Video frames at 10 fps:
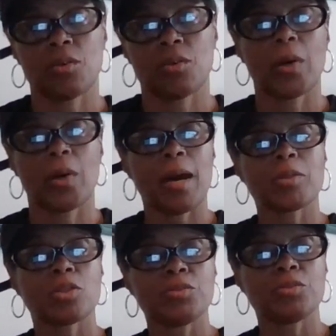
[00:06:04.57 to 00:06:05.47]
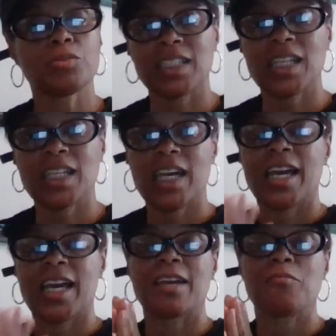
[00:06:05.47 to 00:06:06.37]
One opportunity,
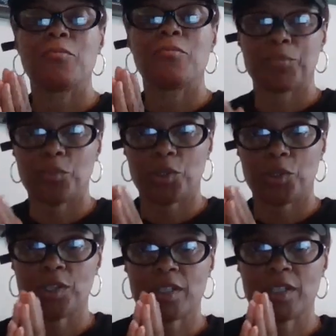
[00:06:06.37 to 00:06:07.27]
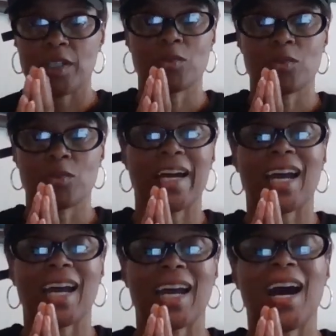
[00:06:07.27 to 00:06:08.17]
a member was like,
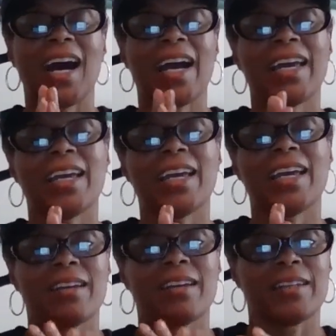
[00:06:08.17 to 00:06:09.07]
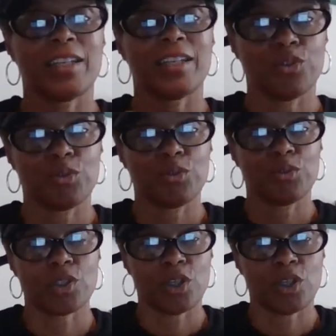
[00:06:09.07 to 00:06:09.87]
I need you to